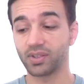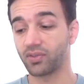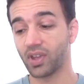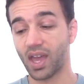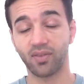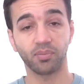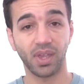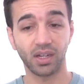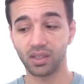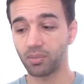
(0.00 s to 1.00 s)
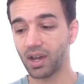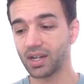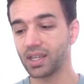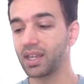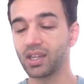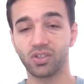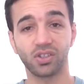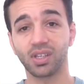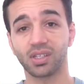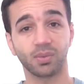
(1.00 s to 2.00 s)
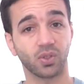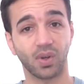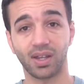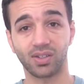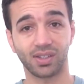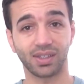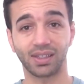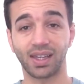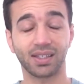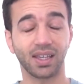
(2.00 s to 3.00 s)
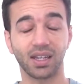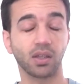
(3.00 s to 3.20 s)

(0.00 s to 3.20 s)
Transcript: But if you haven't painted the body, you just get some scratches in the Lexan